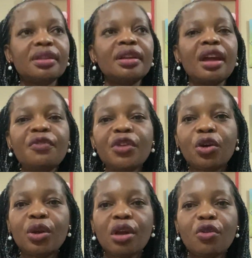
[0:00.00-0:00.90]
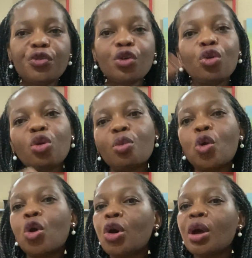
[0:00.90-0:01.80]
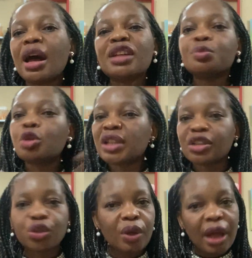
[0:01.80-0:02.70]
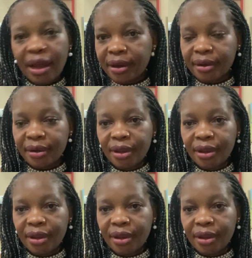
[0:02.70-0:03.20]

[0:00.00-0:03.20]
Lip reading: in every corner of your home, or as much as you can.